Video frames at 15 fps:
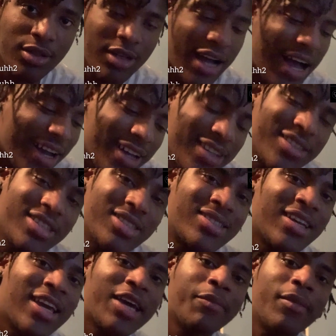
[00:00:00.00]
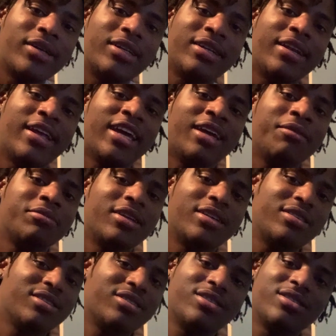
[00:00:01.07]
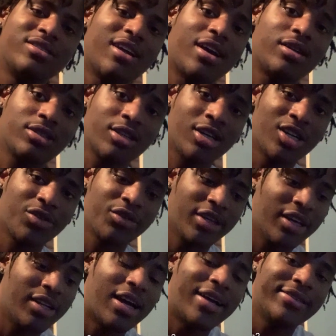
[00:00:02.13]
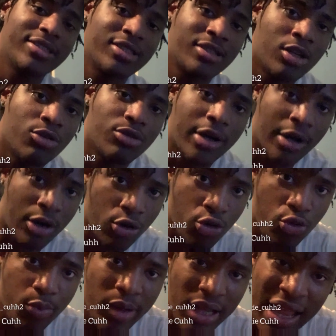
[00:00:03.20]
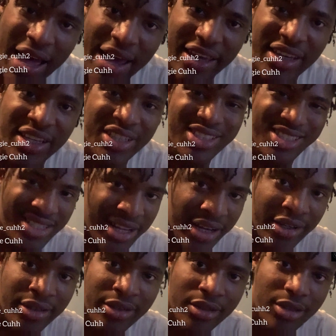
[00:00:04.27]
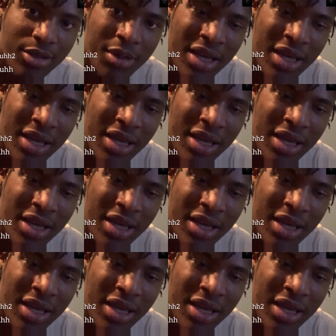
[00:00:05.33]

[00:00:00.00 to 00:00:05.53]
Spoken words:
I can just tell by the name that this is not scary, and I just know the whole plot is dumb.